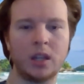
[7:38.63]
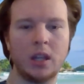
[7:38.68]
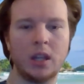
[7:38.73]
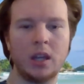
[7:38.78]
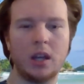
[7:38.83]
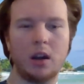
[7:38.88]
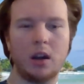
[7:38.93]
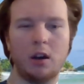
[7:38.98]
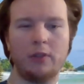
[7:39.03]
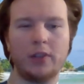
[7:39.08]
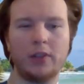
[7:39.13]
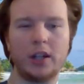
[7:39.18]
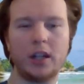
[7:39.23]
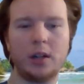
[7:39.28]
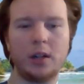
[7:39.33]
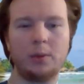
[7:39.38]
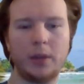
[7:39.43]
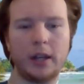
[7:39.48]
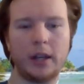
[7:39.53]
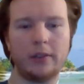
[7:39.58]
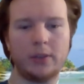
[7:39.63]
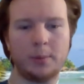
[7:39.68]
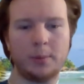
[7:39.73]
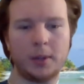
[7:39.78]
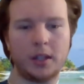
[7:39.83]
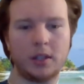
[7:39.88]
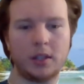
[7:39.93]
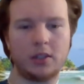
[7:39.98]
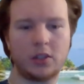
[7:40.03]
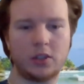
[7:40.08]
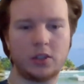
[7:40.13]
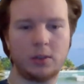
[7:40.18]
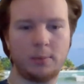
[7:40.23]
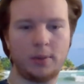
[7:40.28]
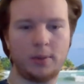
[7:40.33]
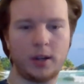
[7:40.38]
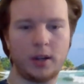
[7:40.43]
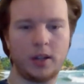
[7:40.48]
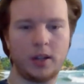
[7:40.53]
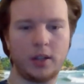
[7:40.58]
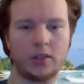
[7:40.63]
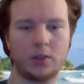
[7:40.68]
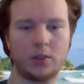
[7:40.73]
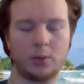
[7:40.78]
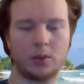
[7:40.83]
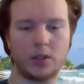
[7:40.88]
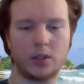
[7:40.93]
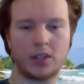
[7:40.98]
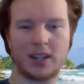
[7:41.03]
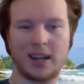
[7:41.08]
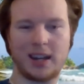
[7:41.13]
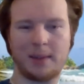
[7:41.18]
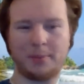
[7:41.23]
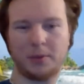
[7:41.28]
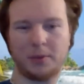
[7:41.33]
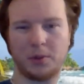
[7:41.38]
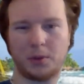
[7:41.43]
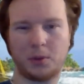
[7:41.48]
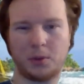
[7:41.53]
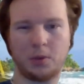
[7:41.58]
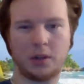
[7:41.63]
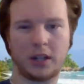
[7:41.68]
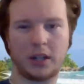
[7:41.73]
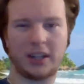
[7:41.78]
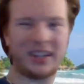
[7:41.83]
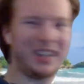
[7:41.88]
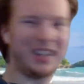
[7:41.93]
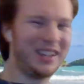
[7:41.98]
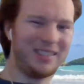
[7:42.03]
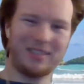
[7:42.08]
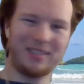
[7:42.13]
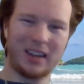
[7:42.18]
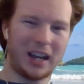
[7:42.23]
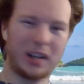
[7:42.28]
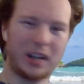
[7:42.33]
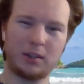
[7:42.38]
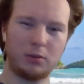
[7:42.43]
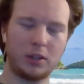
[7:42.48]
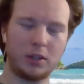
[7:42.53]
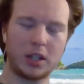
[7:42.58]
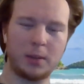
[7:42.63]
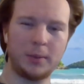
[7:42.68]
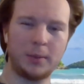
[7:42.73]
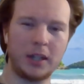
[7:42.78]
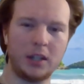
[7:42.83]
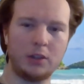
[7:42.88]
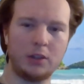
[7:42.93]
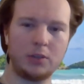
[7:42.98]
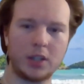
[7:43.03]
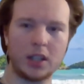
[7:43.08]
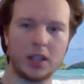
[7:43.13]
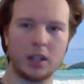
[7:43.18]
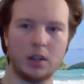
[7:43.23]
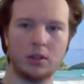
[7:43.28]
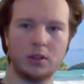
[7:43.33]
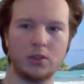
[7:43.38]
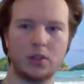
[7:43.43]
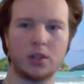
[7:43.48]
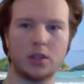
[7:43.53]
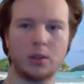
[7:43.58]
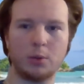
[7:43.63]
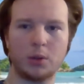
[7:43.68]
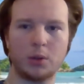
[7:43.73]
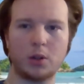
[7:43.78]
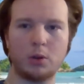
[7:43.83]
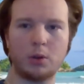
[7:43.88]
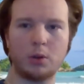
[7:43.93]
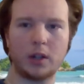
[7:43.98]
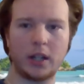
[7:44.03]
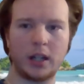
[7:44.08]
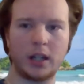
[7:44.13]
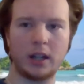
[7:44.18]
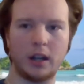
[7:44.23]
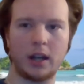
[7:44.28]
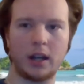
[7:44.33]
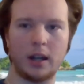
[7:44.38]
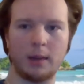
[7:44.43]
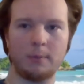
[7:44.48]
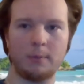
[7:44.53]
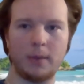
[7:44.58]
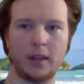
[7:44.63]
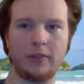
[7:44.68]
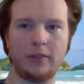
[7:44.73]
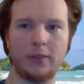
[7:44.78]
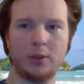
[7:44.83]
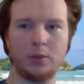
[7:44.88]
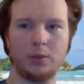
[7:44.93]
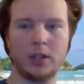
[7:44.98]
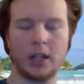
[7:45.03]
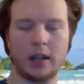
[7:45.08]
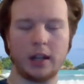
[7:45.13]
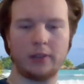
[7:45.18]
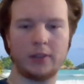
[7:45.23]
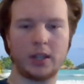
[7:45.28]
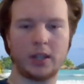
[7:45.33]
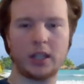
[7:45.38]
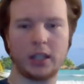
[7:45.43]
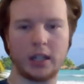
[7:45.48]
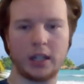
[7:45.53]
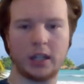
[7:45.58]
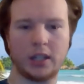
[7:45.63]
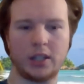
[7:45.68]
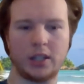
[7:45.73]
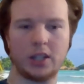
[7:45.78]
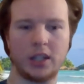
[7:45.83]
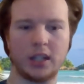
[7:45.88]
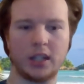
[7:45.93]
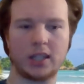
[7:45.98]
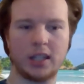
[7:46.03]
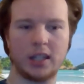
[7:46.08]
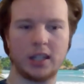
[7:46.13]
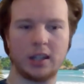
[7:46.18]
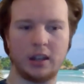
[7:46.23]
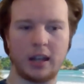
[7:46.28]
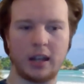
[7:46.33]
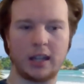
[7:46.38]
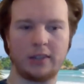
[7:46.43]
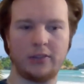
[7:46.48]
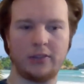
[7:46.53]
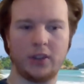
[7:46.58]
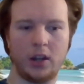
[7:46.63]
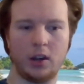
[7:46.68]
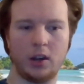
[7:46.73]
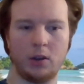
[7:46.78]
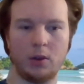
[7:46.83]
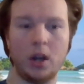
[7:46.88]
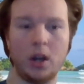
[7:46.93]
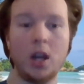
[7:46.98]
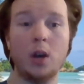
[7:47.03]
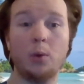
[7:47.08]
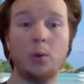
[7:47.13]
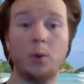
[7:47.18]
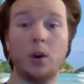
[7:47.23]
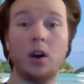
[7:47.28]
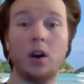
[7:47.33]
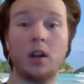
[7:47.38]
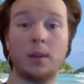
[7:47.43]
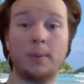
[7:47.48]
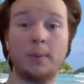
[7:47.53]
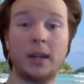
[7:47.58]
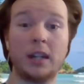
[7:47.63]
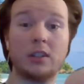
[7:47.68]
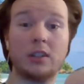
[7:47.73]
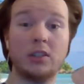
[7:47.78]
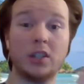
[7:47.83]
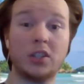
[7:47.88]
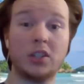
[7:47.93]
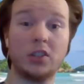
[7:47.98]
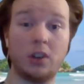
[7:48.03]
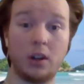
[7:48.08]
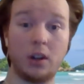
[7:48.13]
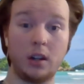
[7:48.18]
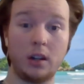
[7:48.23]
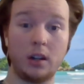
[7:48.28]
Over here we have the buttons to pause or stop a recording. I don't recommend using those. The recording, if you did everything I suggested in the last video, will automatically start